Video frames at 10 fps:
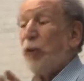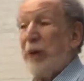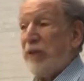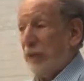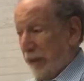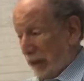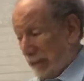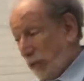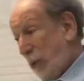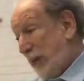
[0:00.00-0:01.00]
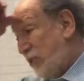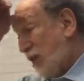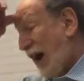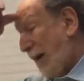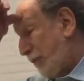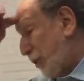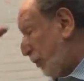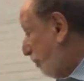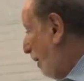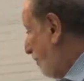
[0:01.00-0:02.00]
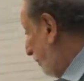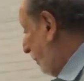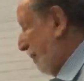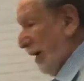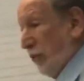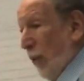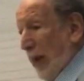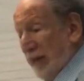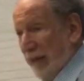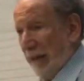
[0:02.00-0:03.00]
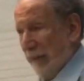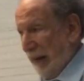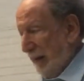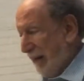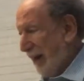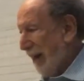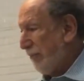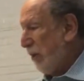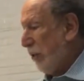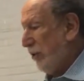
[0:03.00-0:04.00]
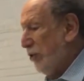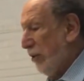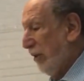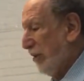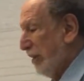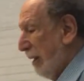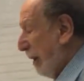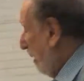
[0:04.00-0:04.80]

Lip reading: when they're between jobs, so it's probably about twice that many that have no insurance.